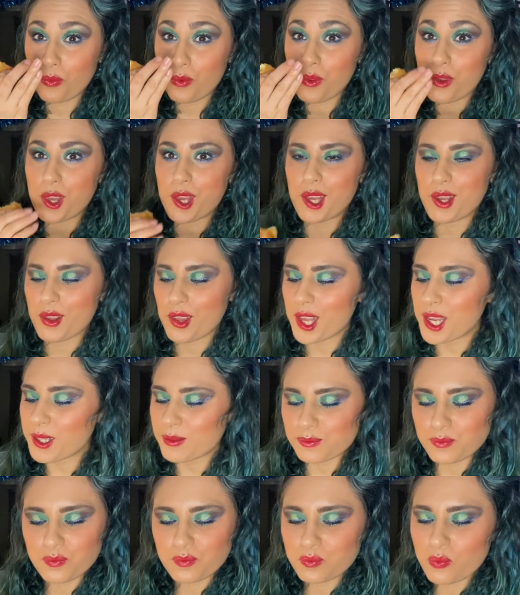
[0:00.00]
You hear that?
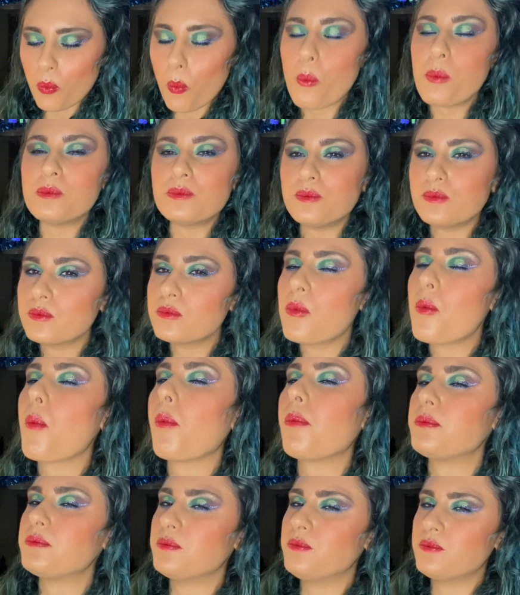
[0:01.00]

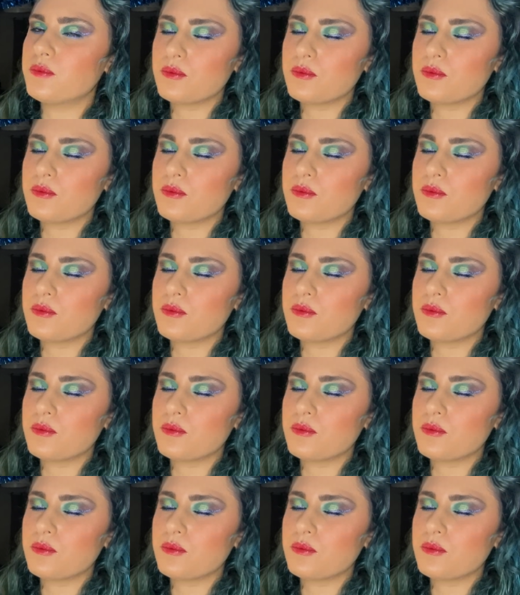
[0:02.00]
Mmm.